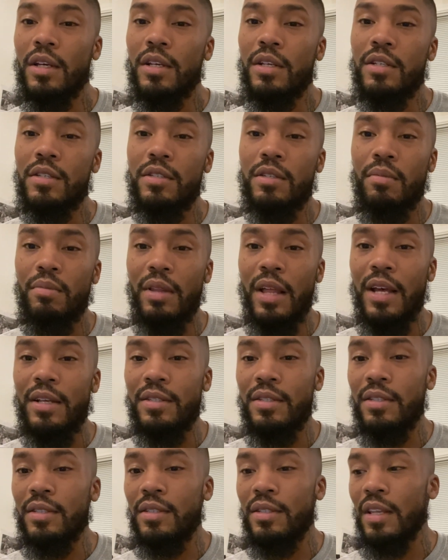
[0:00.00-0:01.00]
some
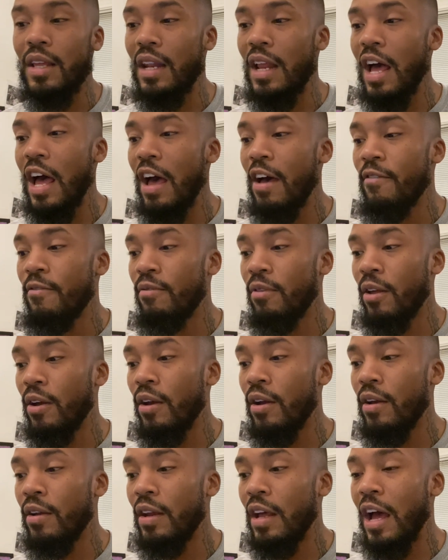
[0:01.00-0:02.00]
lessons that I've
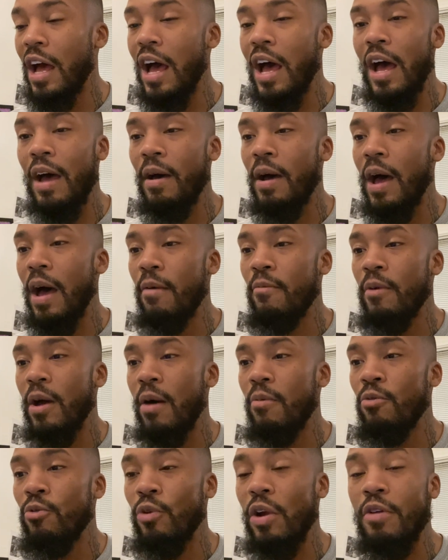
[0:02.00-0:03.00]
learned.
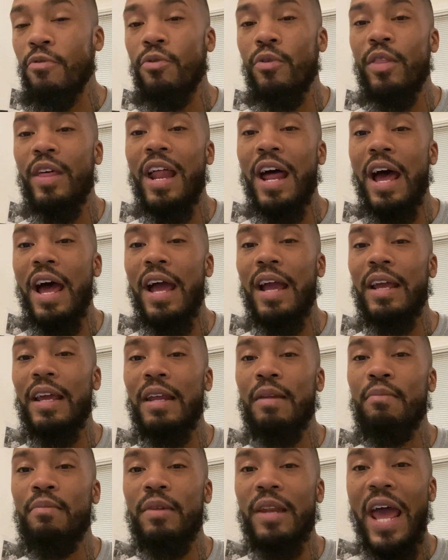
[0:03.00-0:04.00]
I'm grateful that I
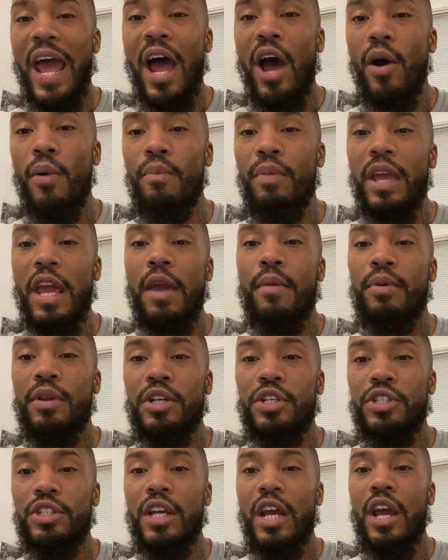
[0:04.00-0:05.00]
can now be able to
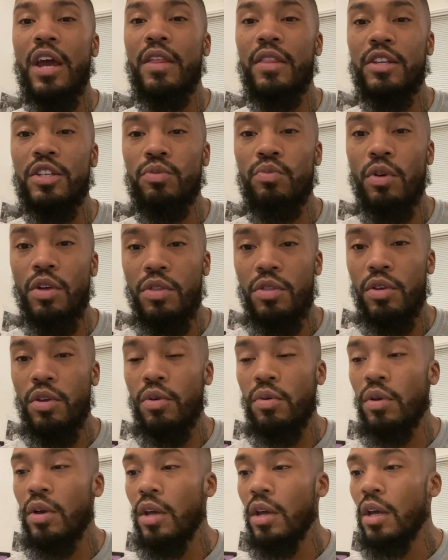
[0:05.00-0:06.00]
share this with
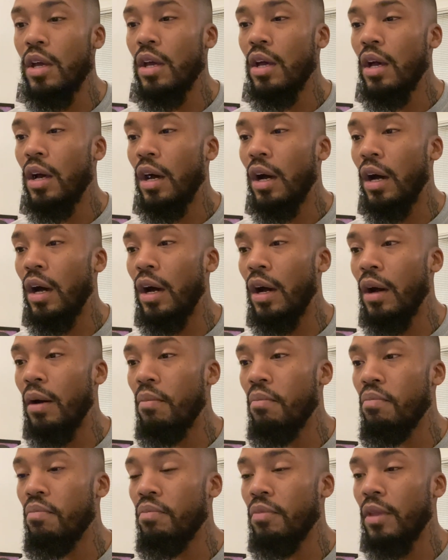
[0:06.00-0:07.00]
you.
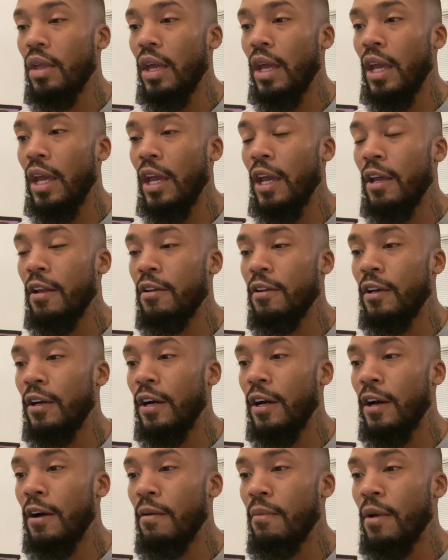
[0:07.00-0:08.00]

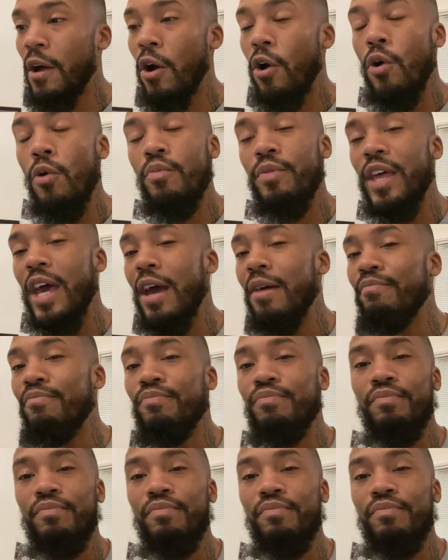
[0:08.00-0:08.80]
I hope that